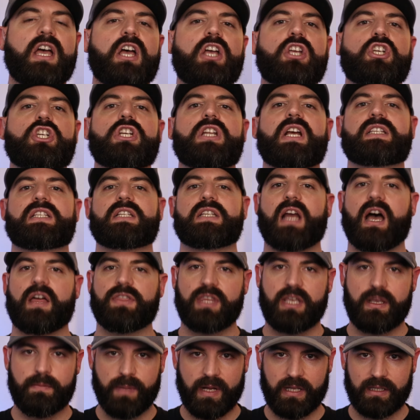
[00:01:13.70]
She does
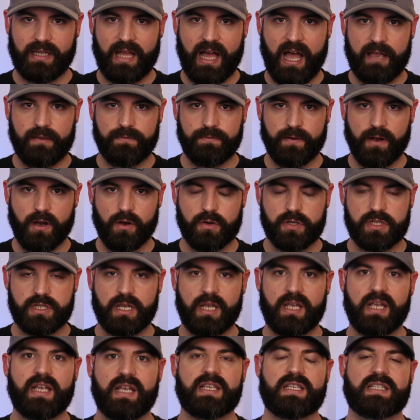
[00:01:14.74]
nothing but lie, folks,
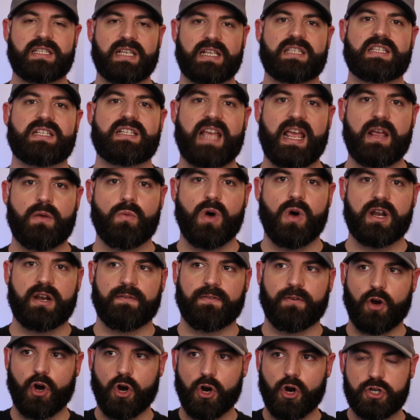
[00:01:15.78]
since day one
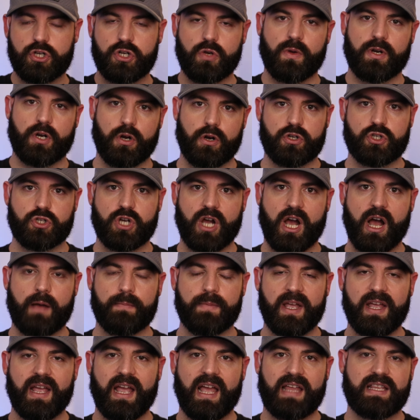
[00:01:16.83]
of her doing her job.
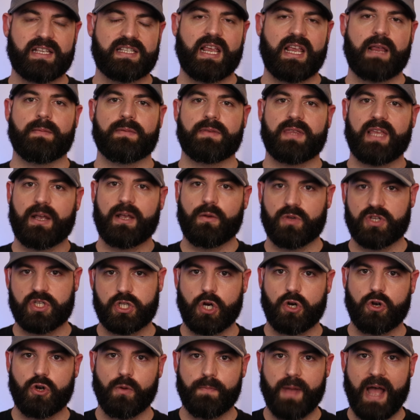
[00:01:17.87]
And the same thing with
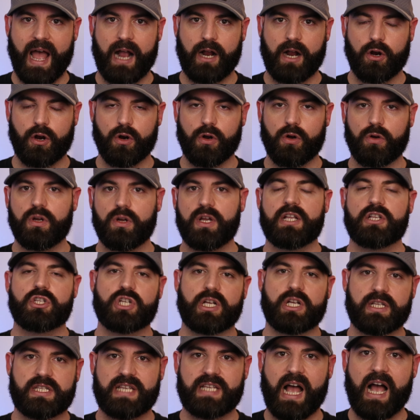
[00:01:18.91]
Circle Back Girl
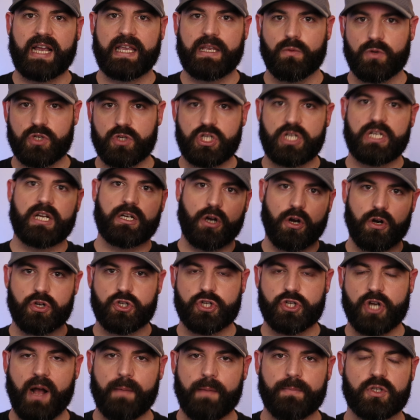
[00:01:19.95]
Jen Psaki when she did her
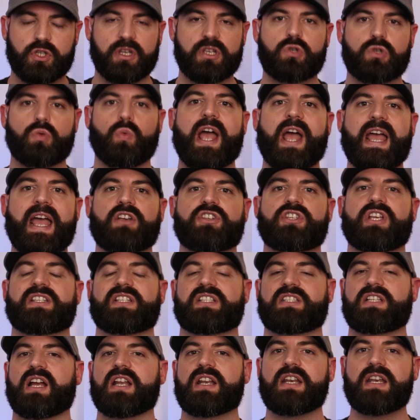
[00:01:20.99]
job. So this White House has
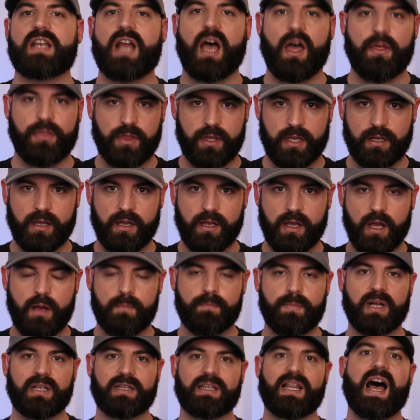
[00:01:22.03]
done nothing
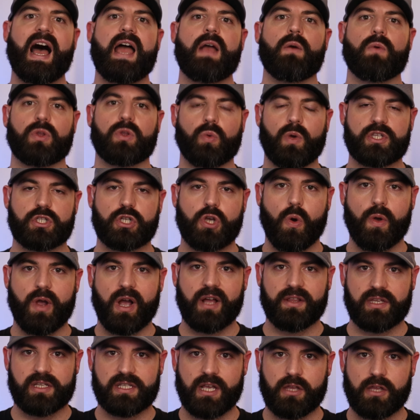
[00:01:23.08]
but lie with what's going on
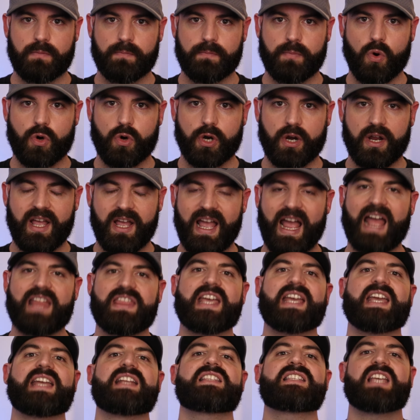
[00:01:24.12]
at the southern border. And they
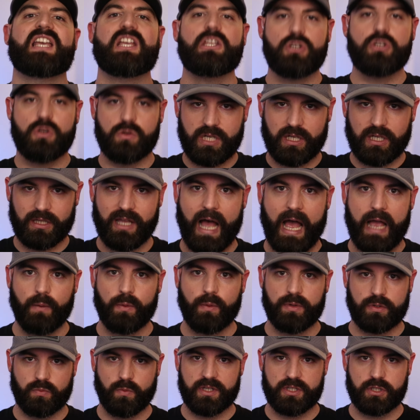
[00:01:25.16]
continue to lie
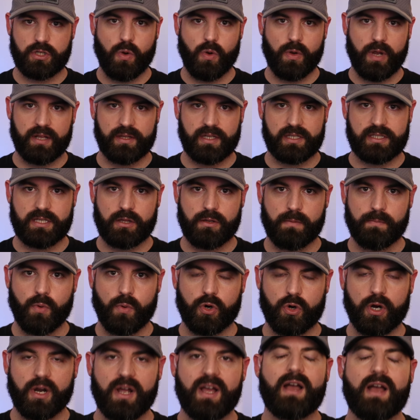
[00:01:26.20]
with what's going on at the southern
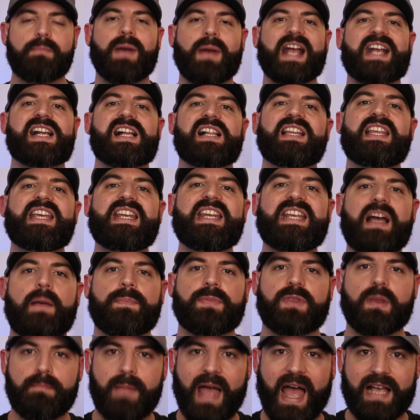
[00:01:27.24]
border by cleaning up
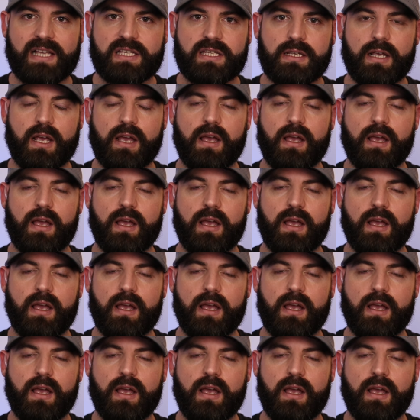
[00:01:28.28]
the mess